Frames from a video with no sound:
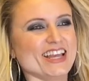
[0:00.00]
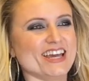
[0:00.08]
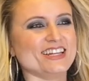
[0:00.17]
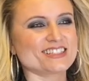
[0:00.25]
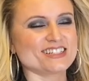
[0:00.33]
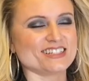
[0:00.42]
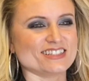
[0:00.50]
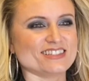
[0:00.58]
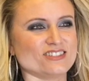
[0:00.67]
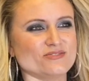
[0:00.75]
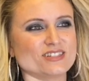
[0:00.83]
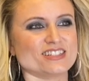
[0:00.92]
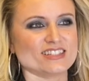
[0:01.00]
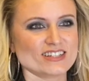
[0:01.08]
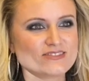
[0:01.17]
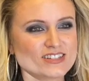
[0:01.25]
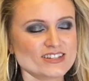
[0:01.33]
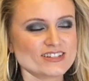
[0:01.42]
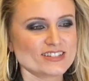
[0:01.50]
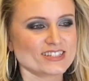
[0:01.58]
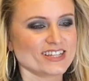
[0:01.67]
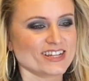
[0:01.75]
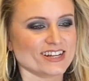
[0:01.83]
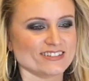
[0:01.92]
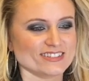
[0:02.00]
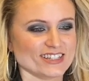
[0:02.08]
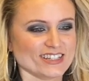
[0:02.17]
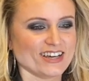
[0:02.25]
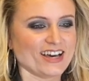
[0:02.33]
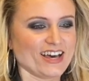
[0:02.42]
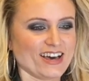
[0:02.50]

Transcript: and he's like, do you want to sing it with us? And I was like,